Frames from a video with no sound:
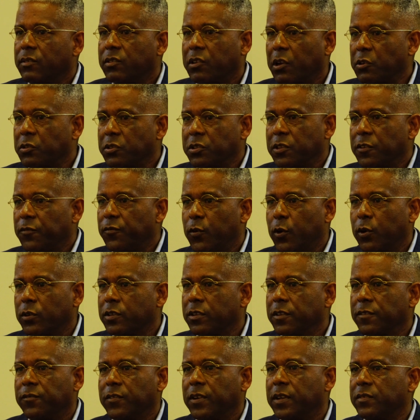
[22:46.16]
13th,
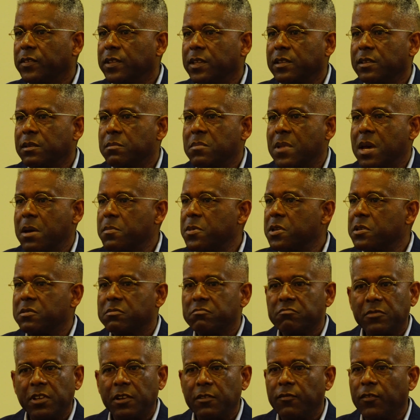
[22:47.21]
14th, 15th Amendments
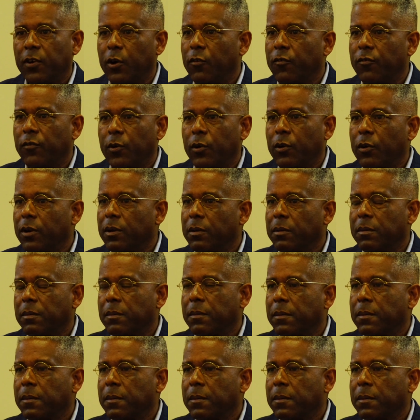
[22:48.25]
didn't vote for it.